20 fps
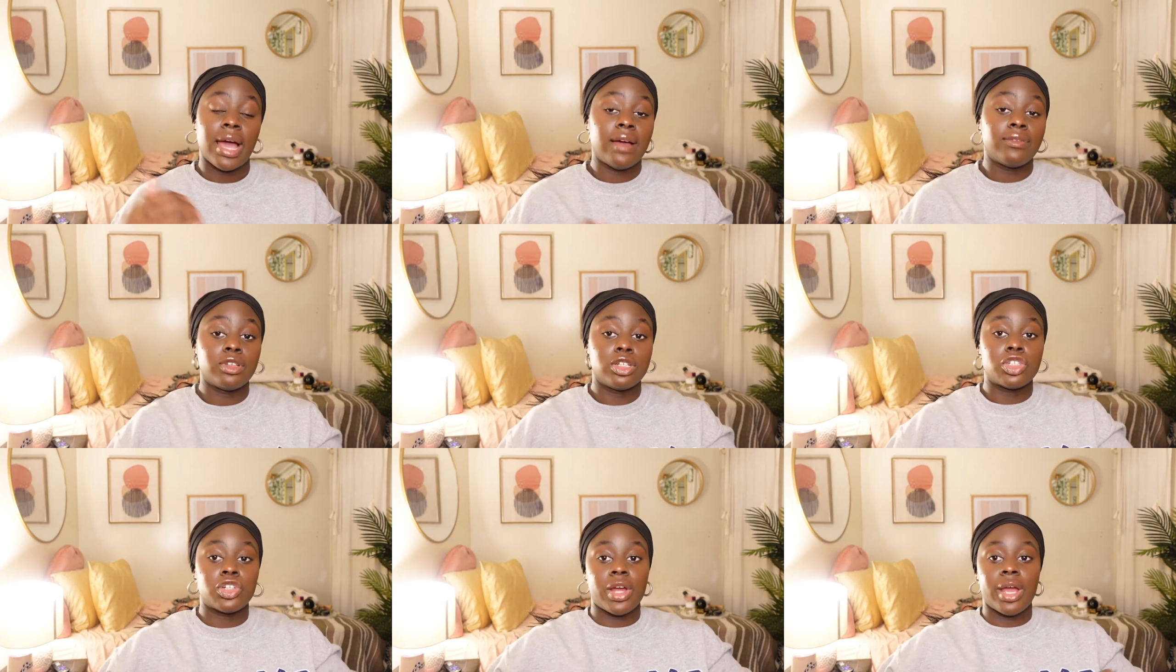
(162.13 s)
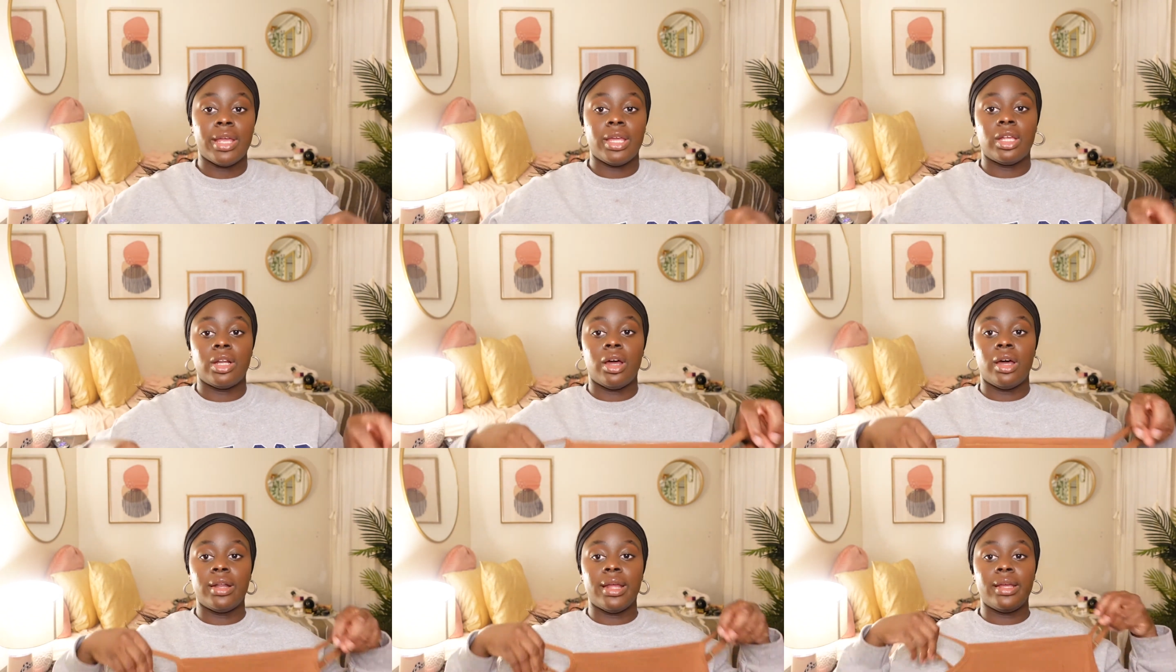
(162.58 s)
after trying
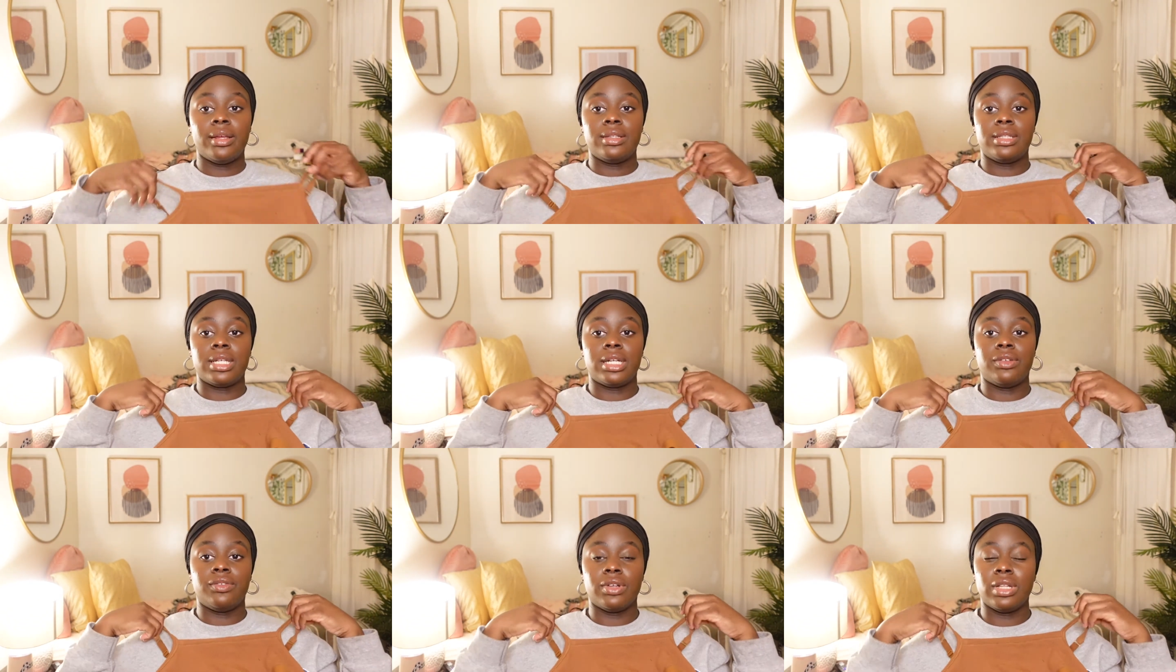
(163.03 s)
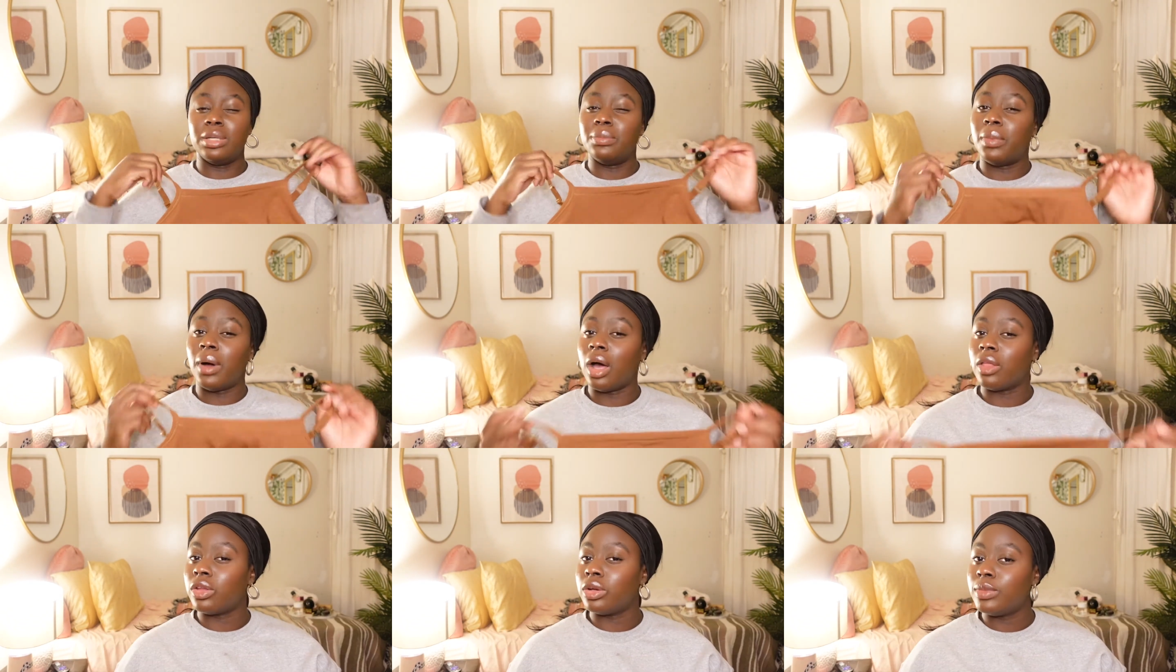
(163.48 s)
it on it didn't really
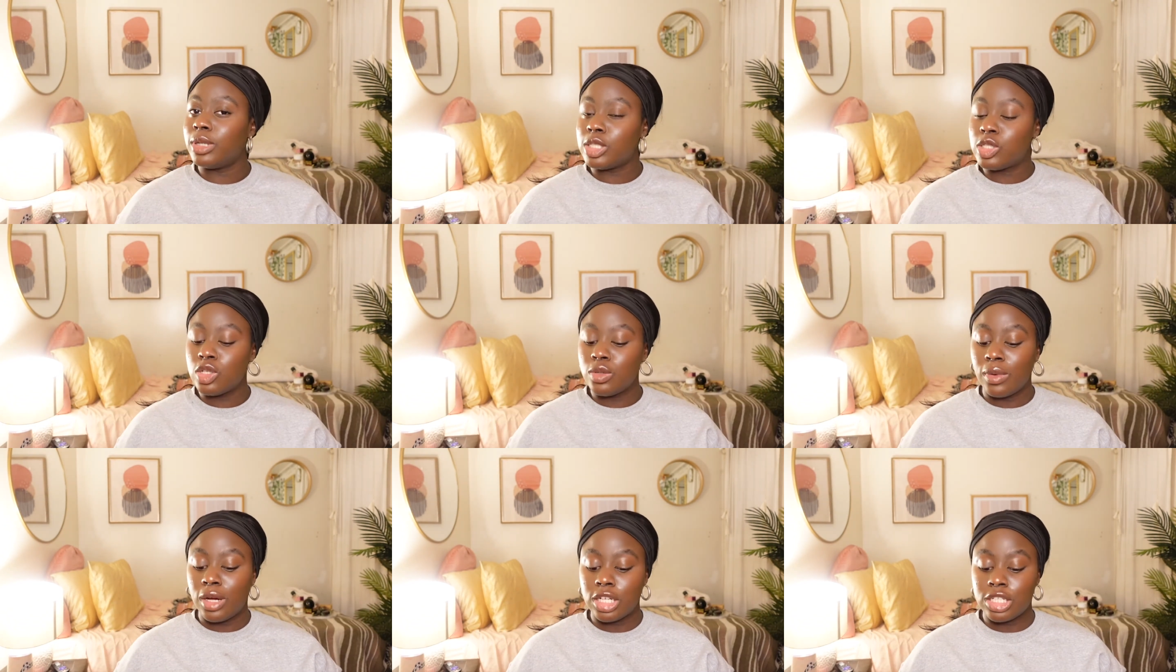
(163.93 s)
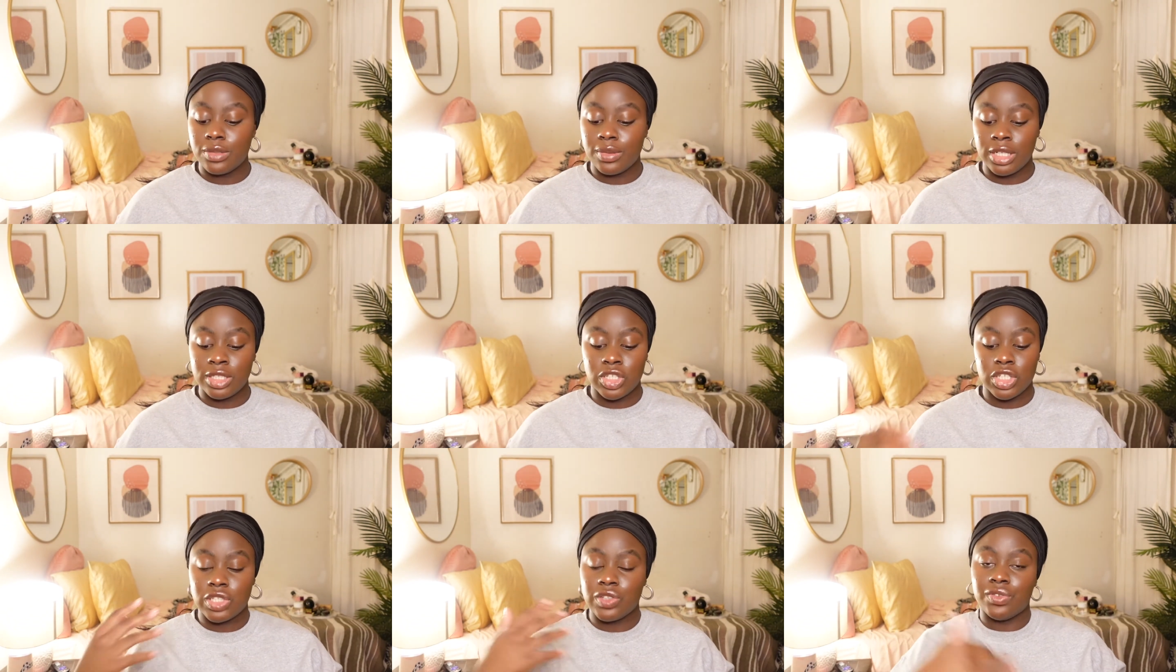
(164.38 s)
bother me too much
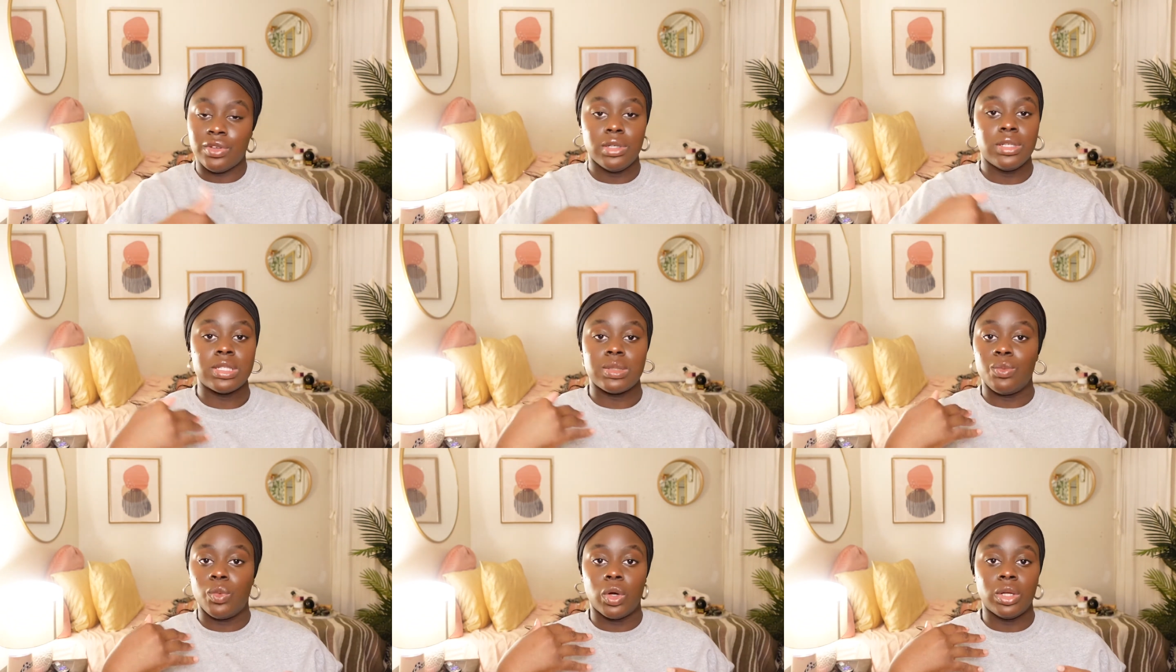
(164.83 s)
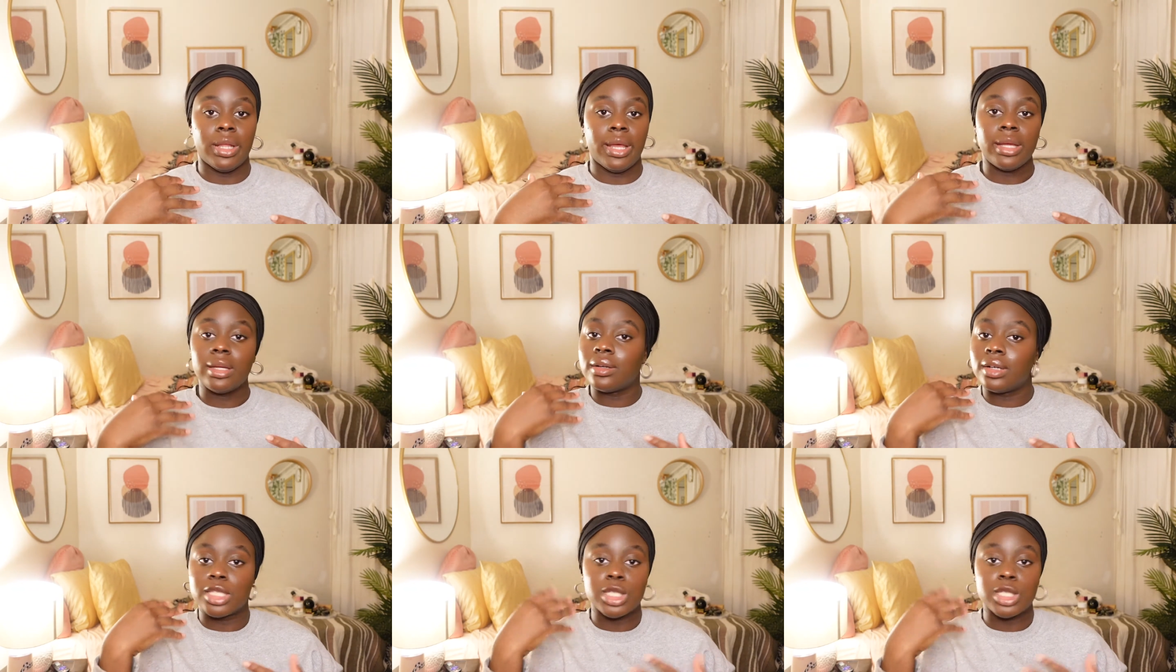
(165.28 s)
it just feels more like